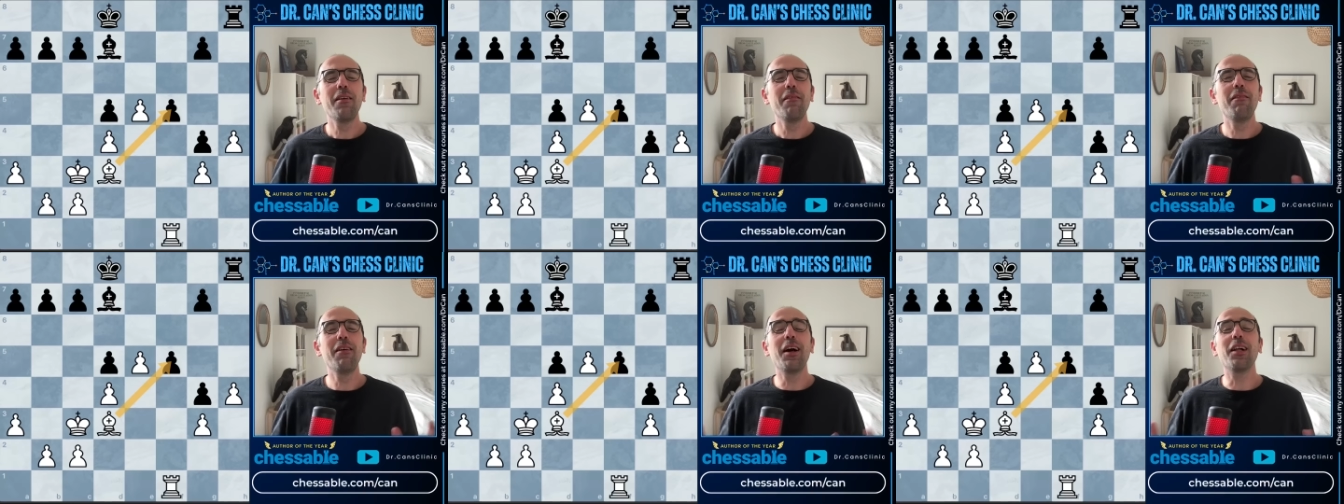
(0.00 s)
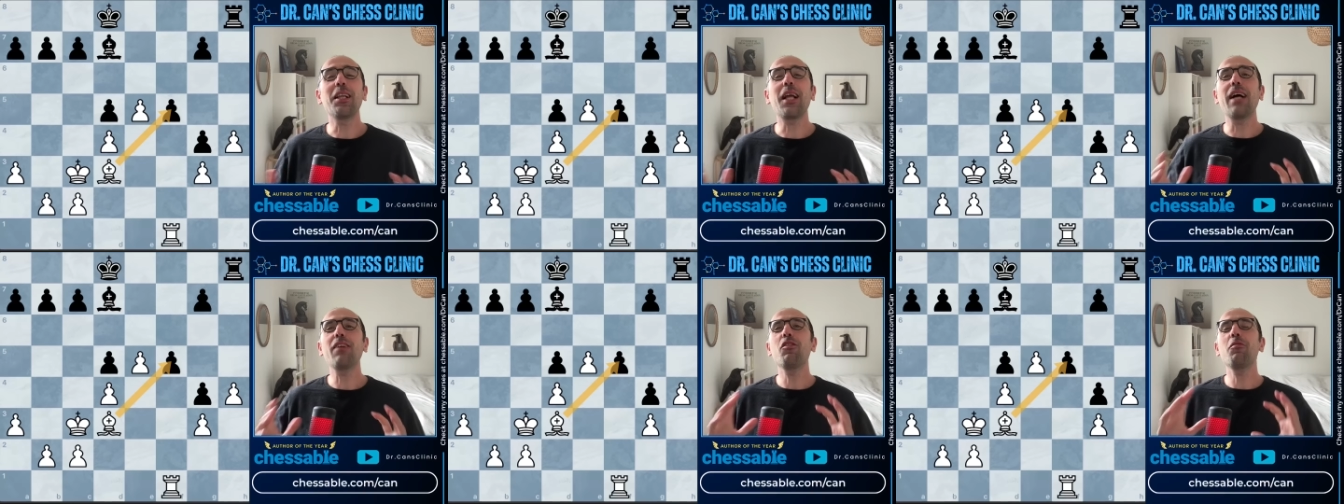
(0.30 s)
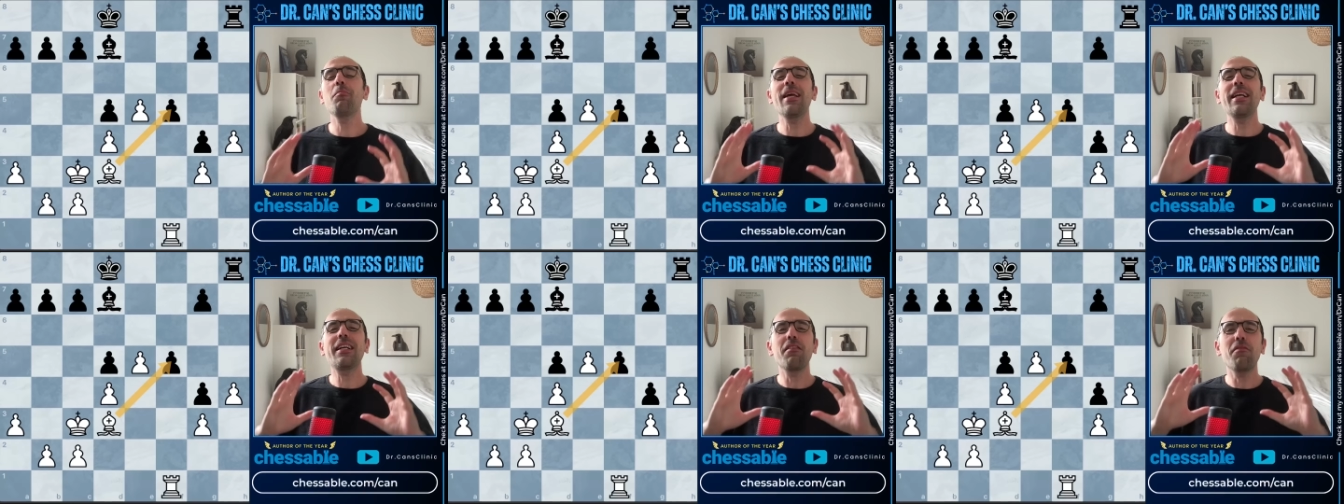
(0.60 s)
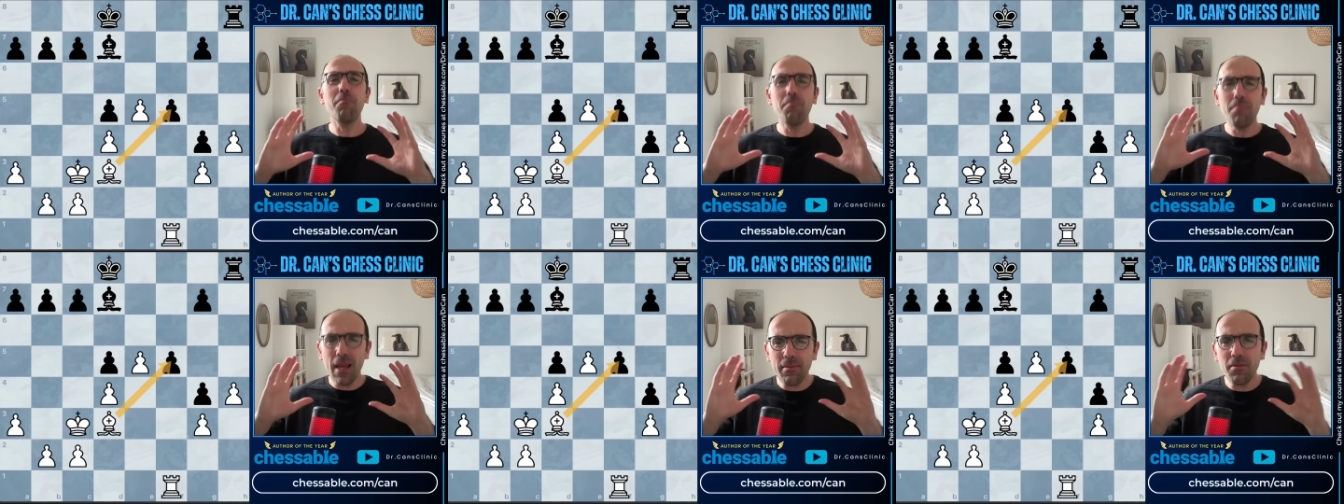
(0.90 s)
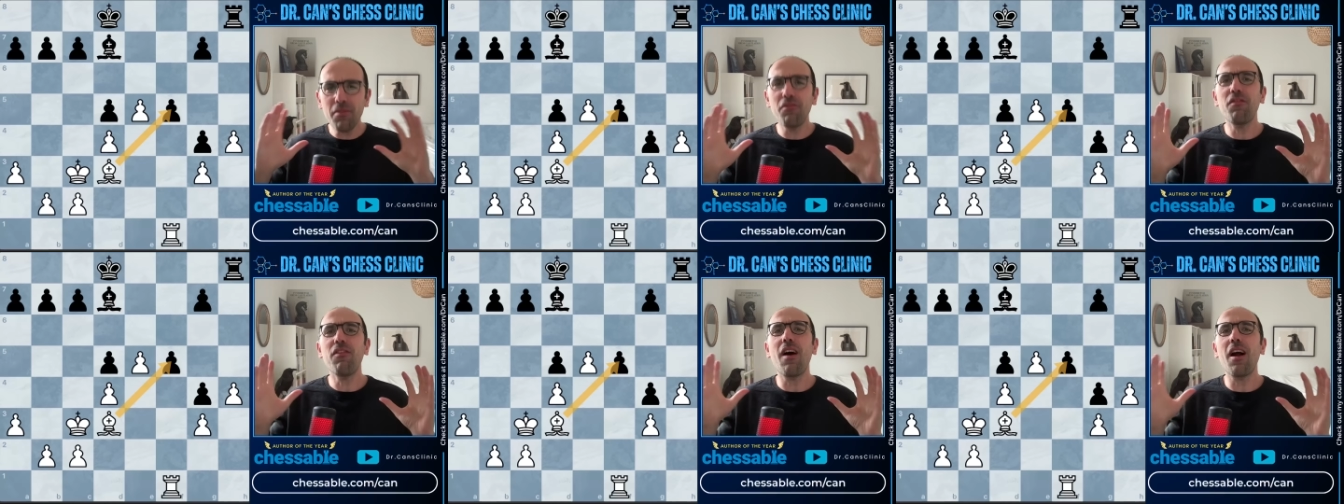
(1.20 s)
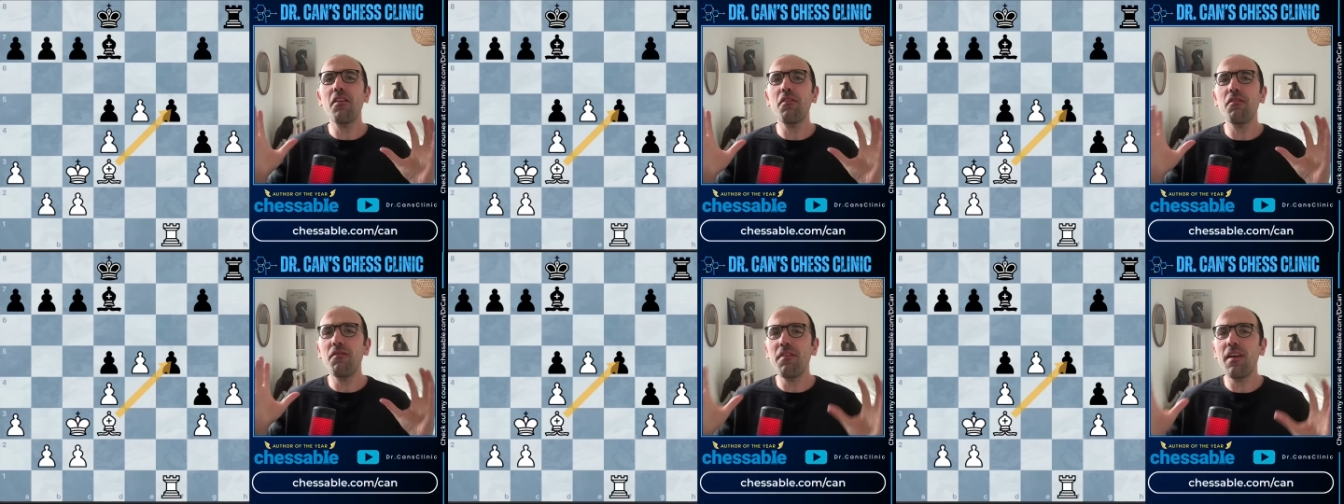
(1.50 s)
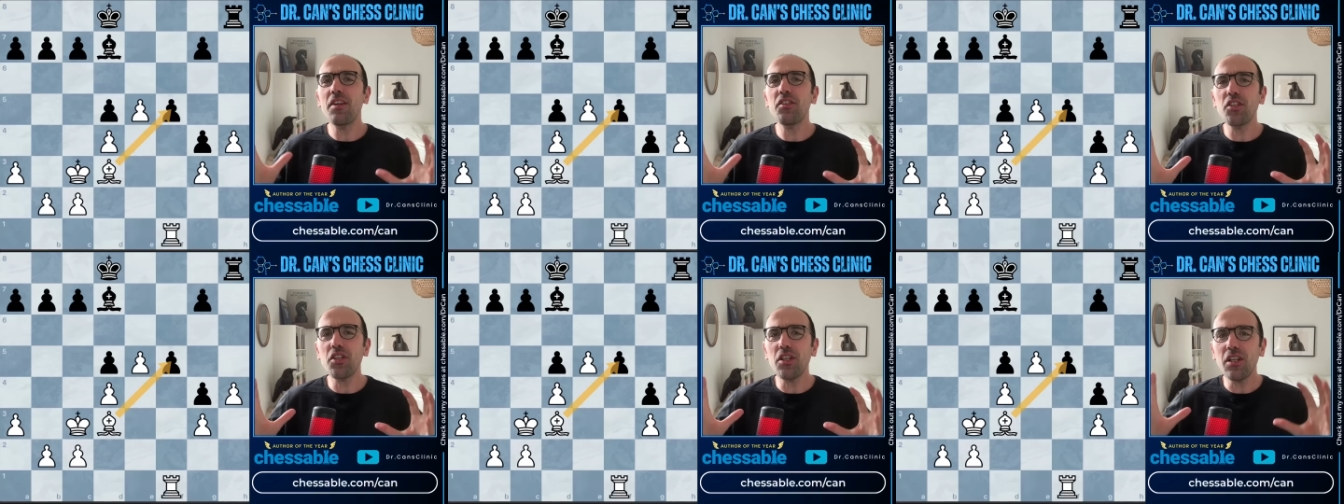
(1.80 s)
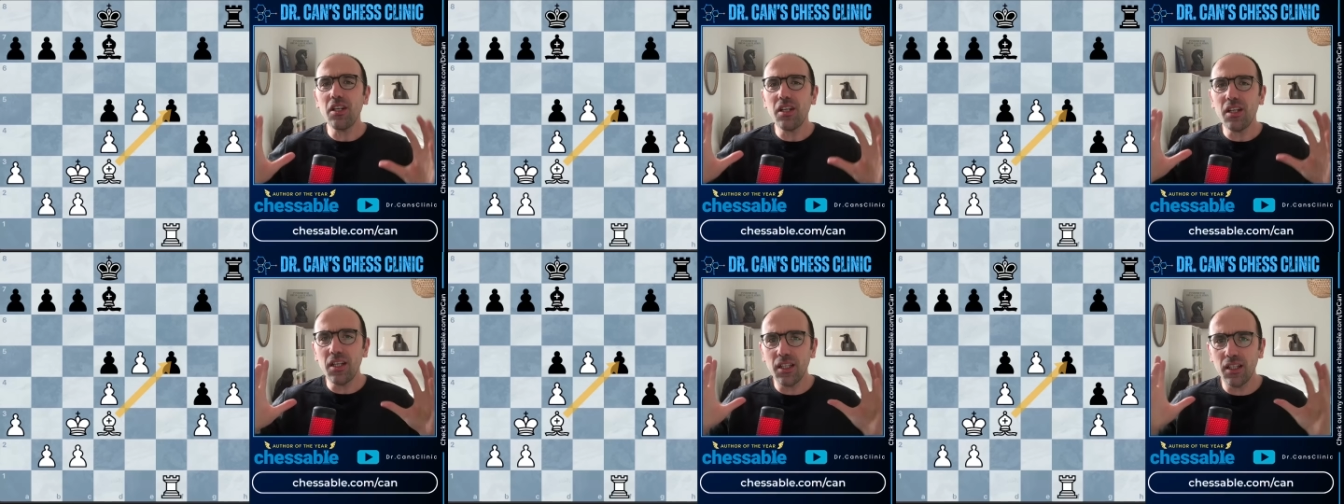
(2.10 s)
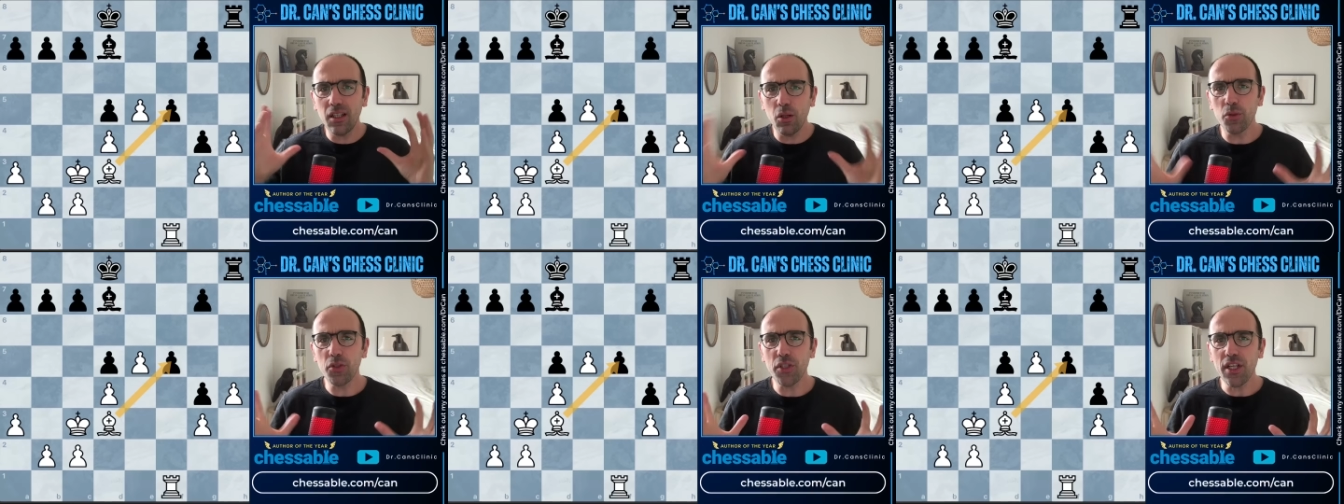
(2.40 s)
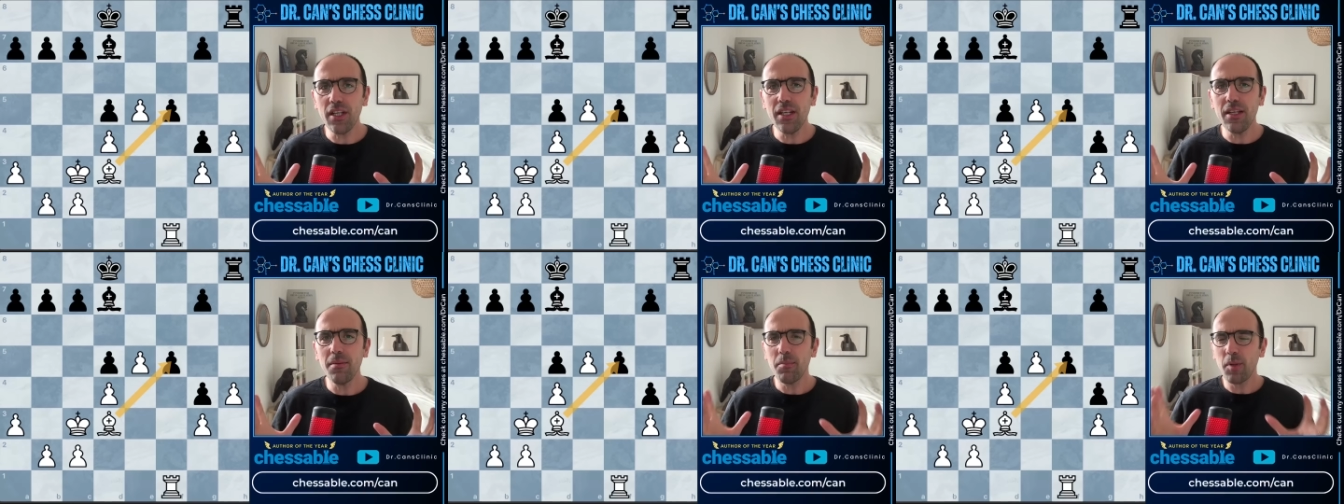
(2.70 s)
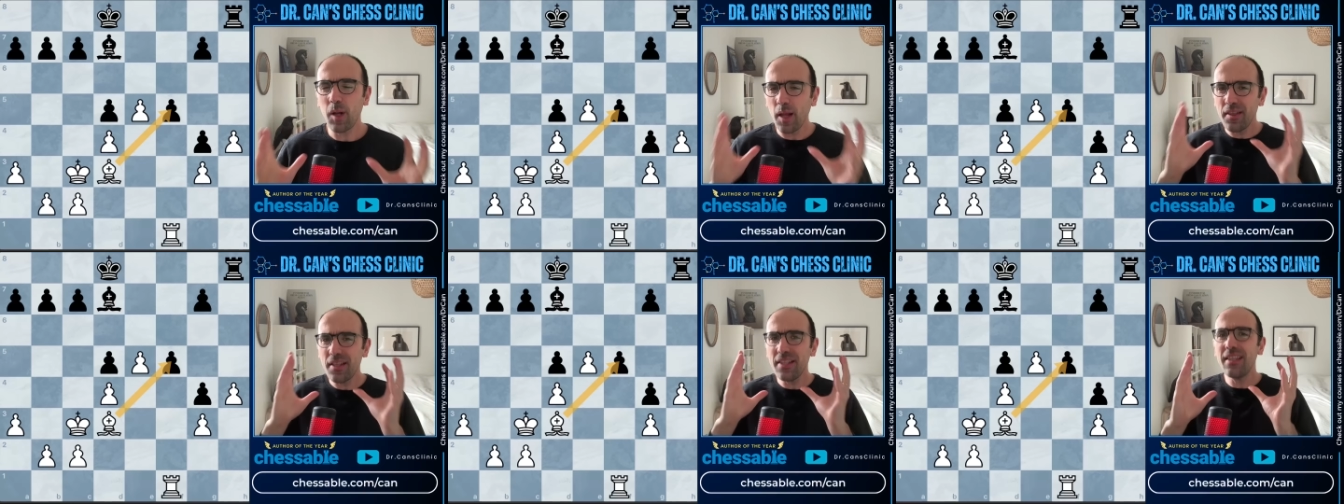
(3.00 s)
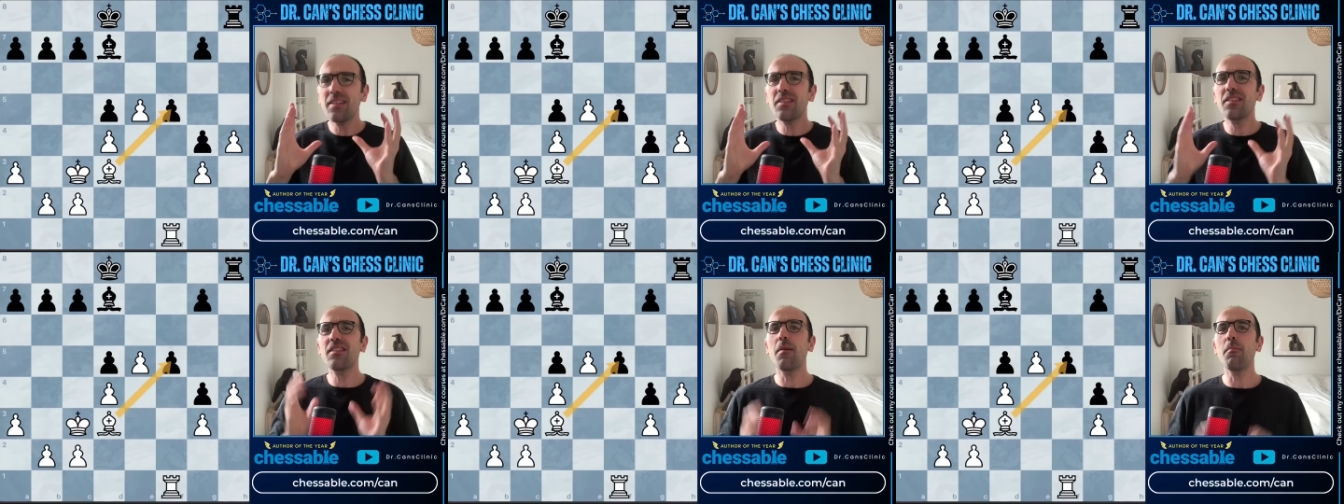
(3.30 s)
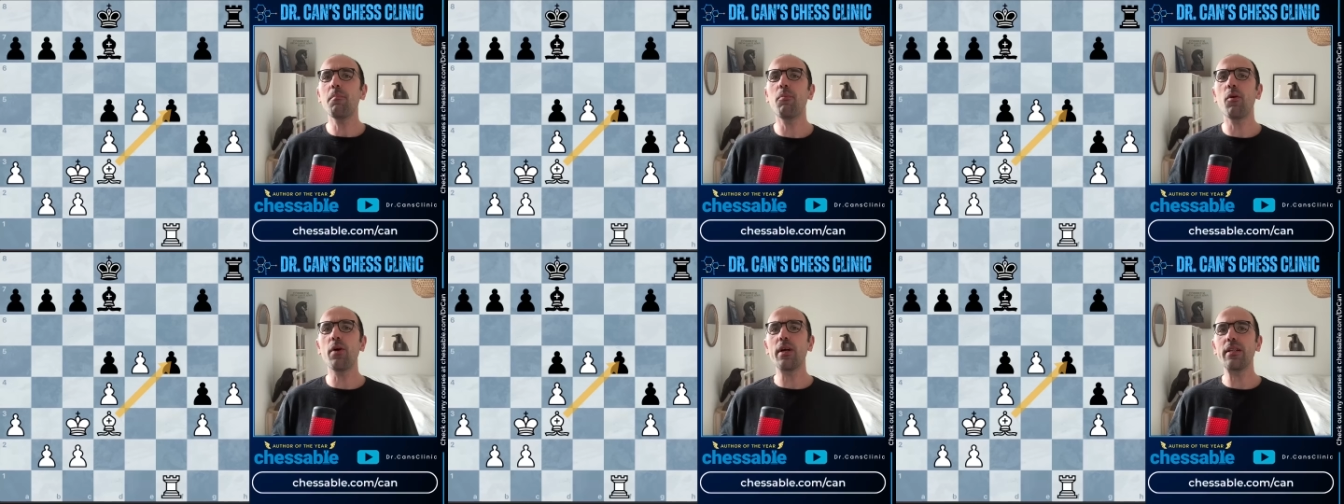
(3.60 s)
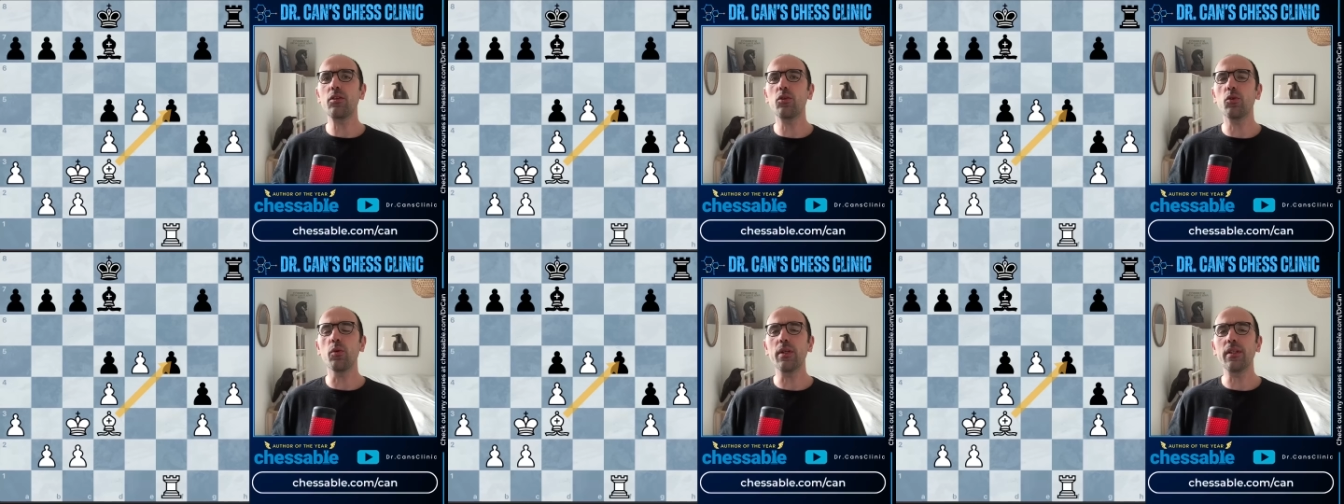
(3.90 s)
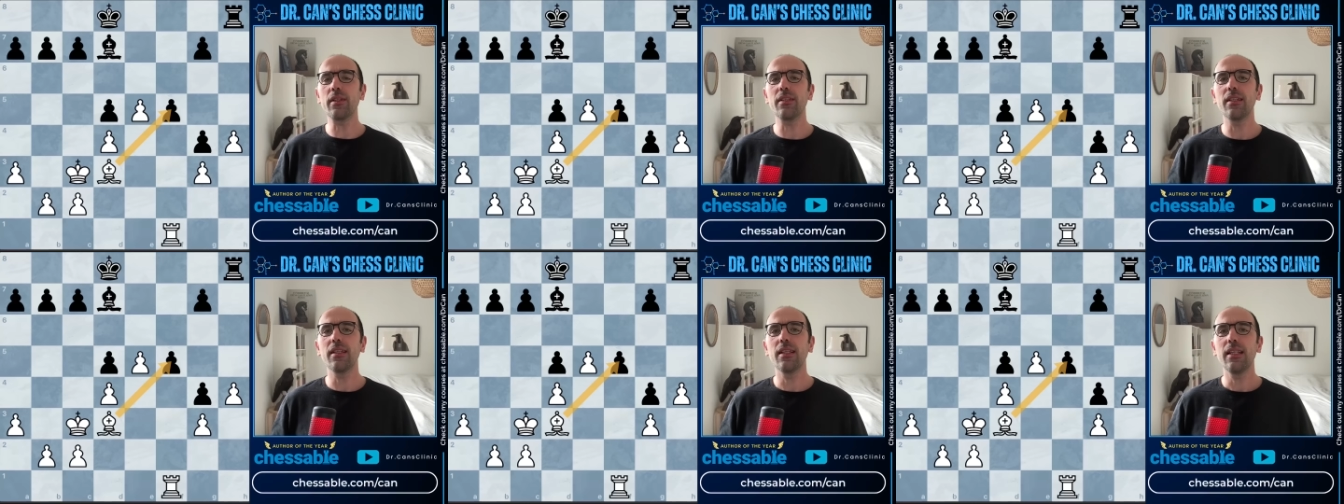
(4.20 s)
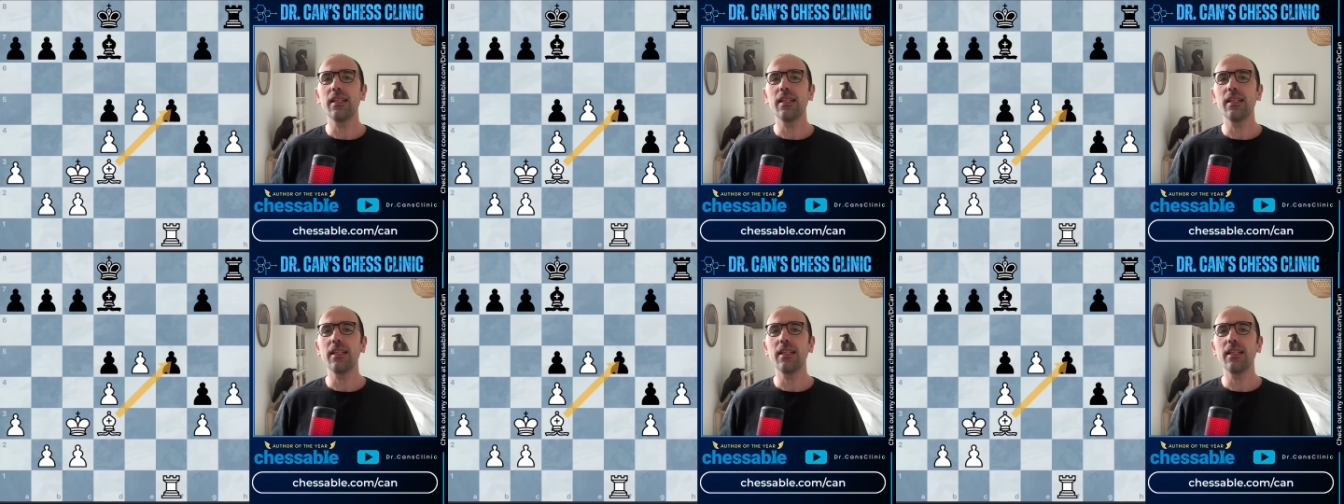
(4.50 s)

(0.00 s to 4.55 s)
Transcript: Well, I will make a, maybe a far-fetched analogy, but I think there's some point to it.